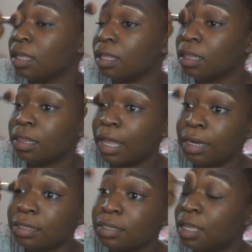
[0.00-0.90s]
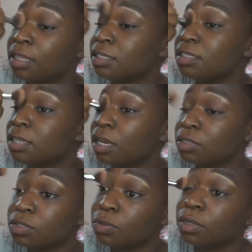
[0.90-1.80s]
that is. This is not a
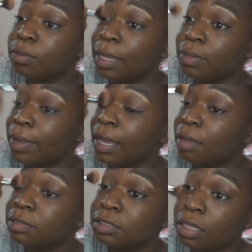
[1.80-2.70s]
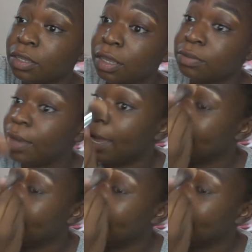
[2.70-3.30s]
tutorial, by the way. I'm just telling you guys what I